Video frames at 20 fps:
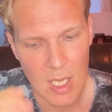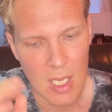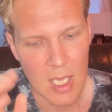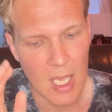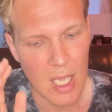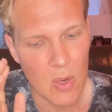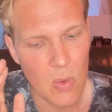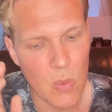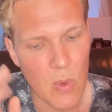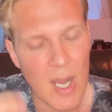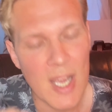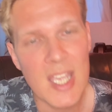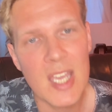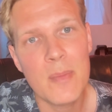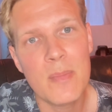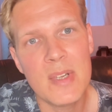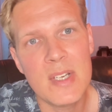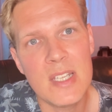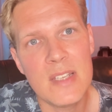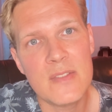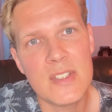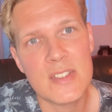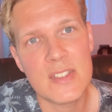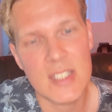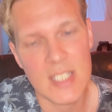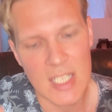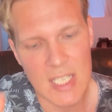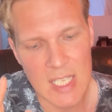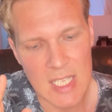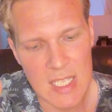And why I believe is
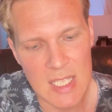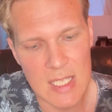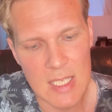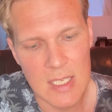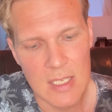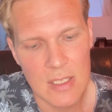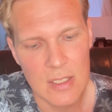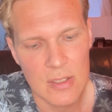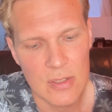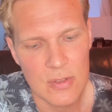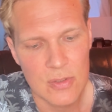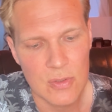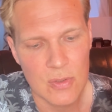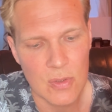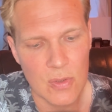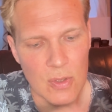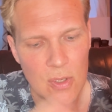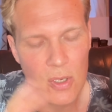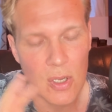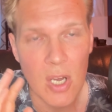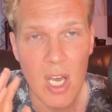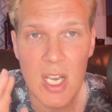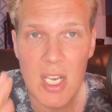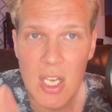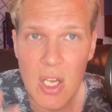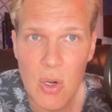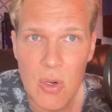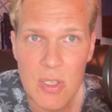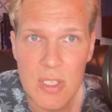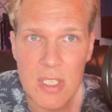the key to
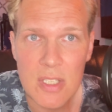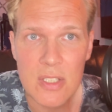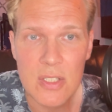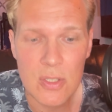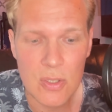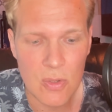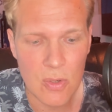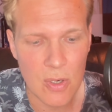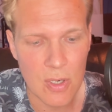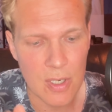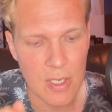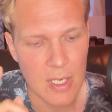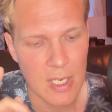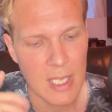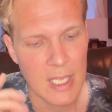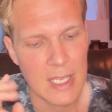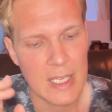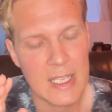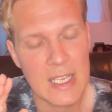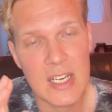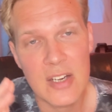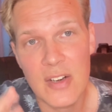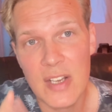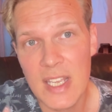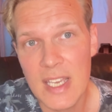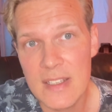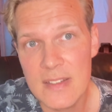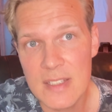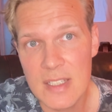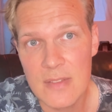unlocking your
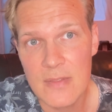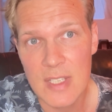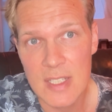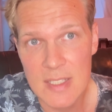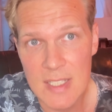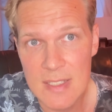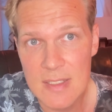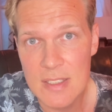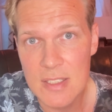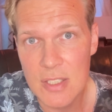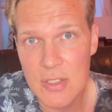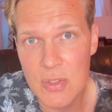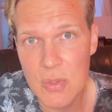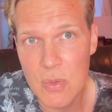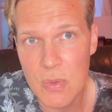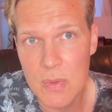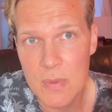creative identity too.